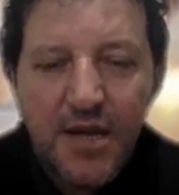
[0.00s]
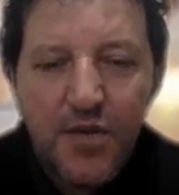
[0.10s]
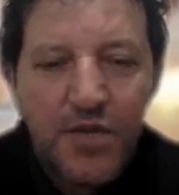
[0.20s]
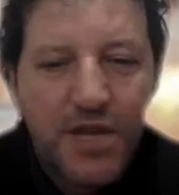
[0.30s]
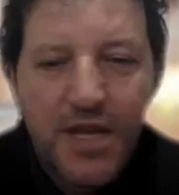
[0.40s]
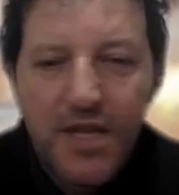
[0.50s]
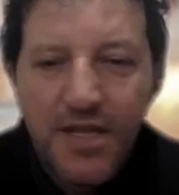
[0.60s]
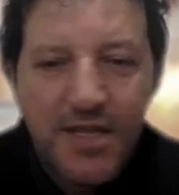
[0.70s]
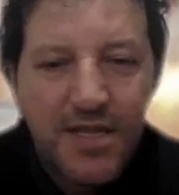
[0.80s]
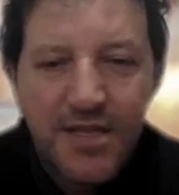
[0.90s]
which I
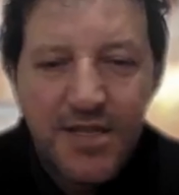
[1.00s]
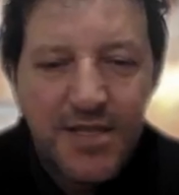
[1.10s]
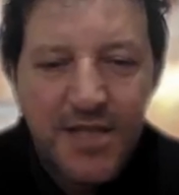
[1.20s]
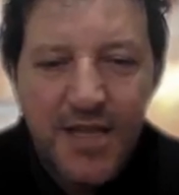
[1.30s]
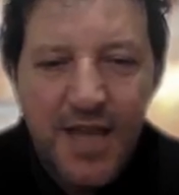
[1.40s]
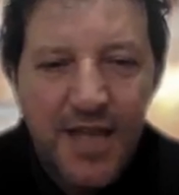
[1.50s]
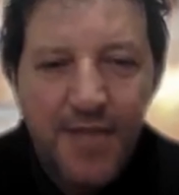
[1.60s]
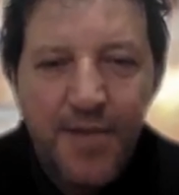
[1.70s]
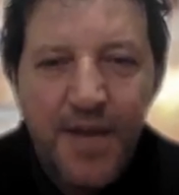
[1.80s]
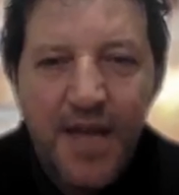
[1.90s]
didn't see any
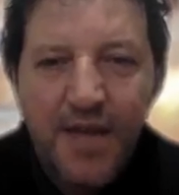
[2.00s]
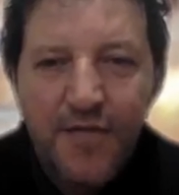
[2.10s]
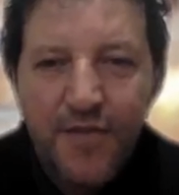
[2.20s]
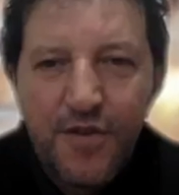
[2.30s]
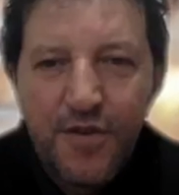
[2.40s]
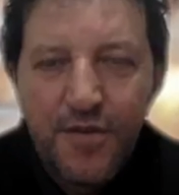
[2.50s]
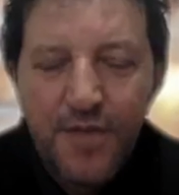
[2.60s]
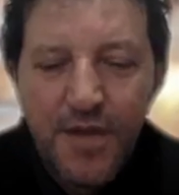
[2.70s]
platform